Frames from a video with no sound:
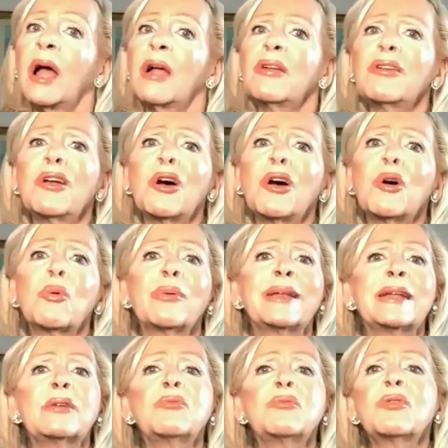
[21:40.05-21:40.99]
No, we
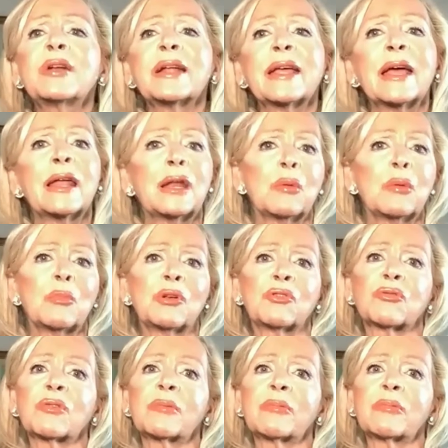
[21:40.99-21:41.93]
didn't want to get him in
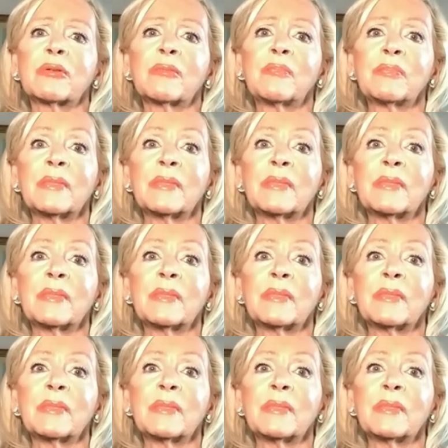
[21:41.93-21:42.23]
trouble.